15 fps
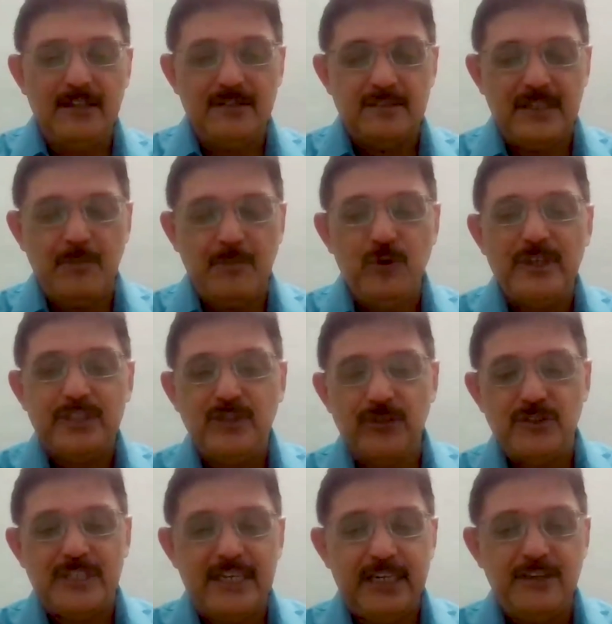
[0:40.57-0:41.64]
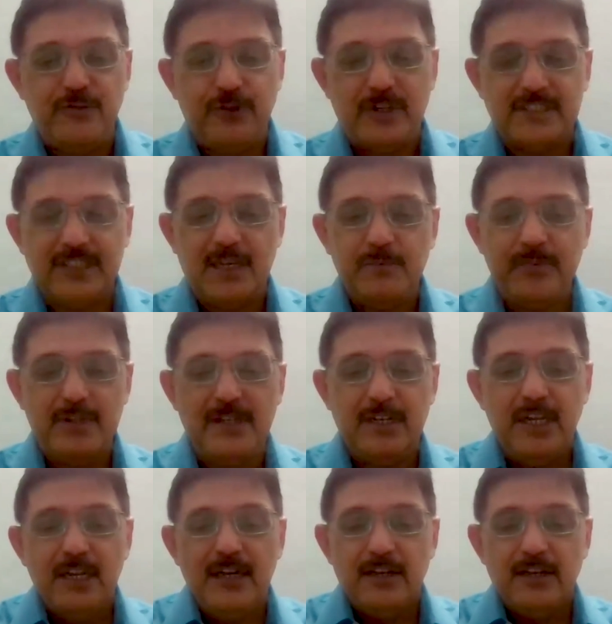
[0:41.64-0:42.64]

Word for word: The W H O study, for example,